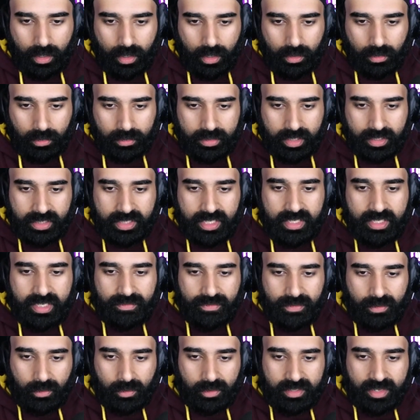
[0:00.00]
Looks like
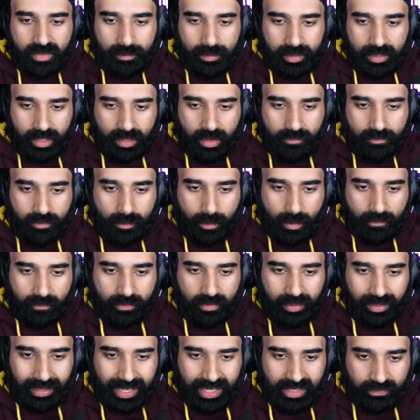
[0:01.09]
CTV will also have Monday Night Football for
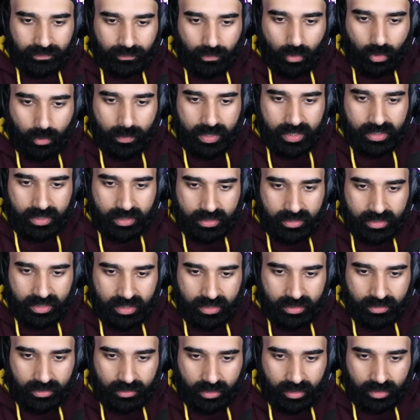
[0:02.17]
the last 4 weeks of the
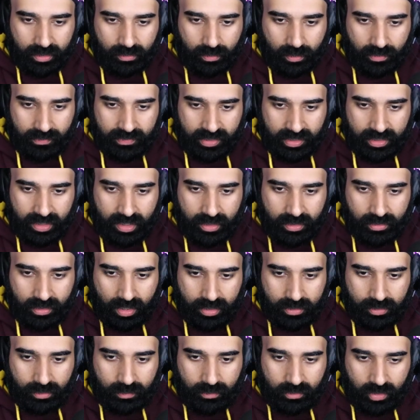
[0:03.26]
season, starting 12-16, so I
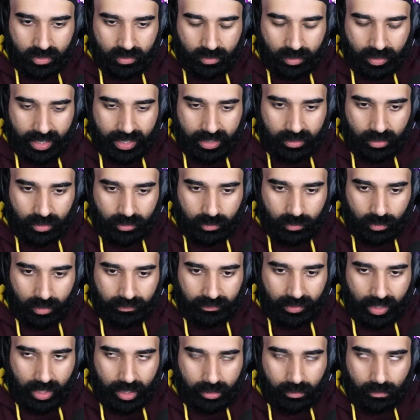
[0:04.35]
assume traders will end on
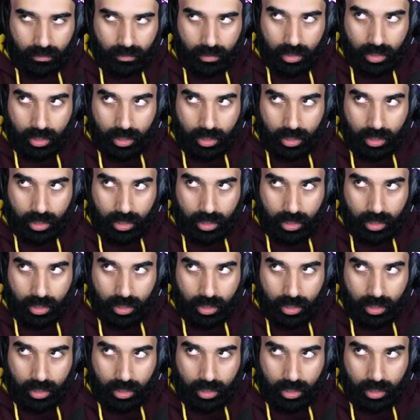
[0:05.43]
12-9.